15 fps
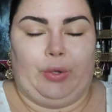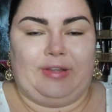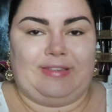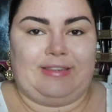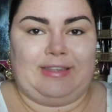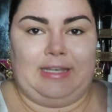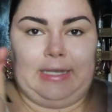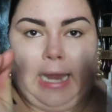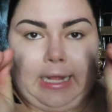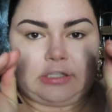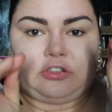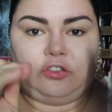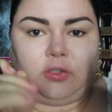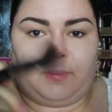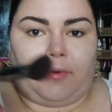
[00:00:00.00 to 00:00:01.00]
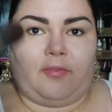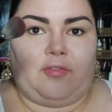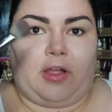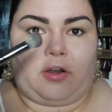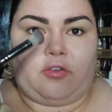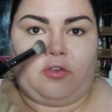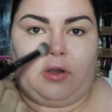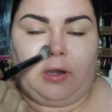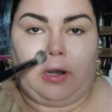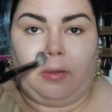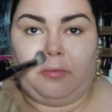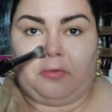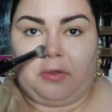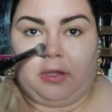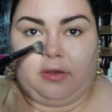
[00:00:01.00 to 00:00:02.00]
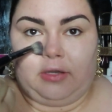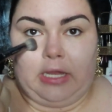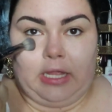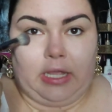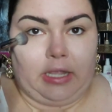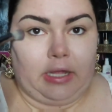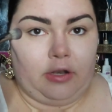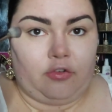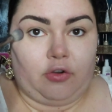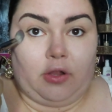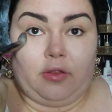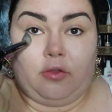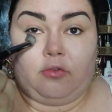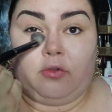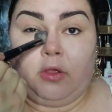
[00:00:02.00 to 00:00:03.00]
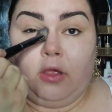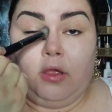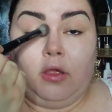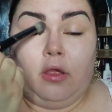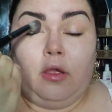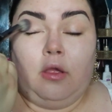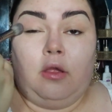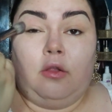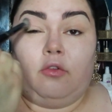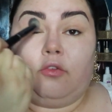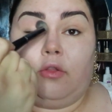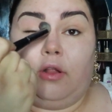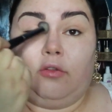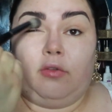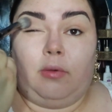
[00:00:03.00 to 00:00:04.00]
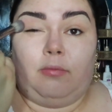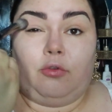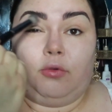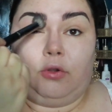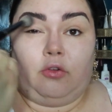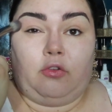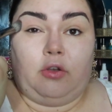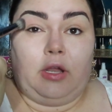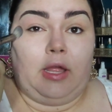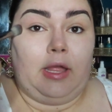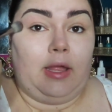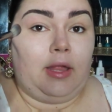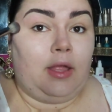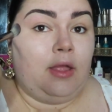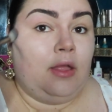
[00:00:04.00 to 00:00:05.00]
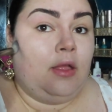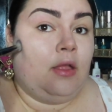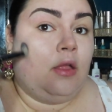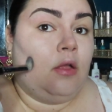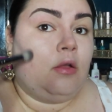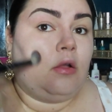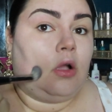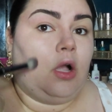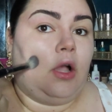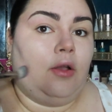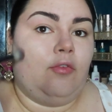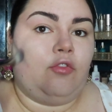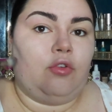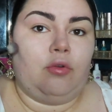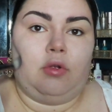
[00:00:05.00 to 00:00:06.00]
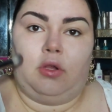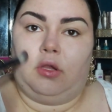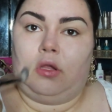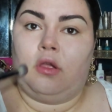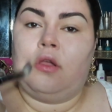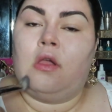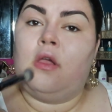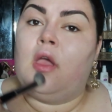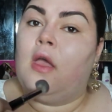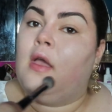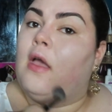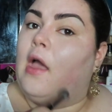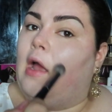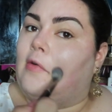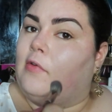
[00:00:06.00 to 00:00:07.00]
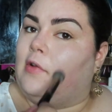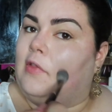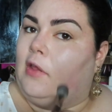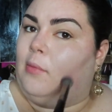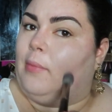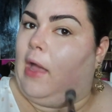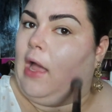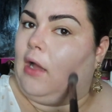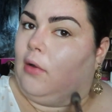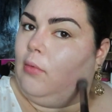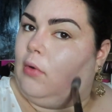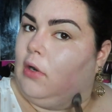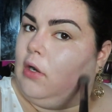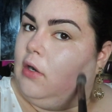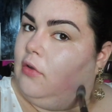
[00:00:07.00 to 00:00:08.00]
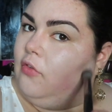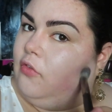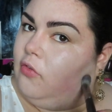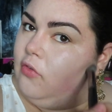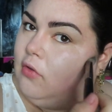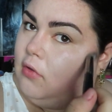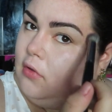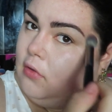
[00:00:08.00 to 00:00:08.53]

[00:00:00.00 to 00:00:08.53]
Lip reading: snatched to perfection. And I was like, dang, I gotta try this. So that's what I'm doing today. I'm kind of doing everything backwards.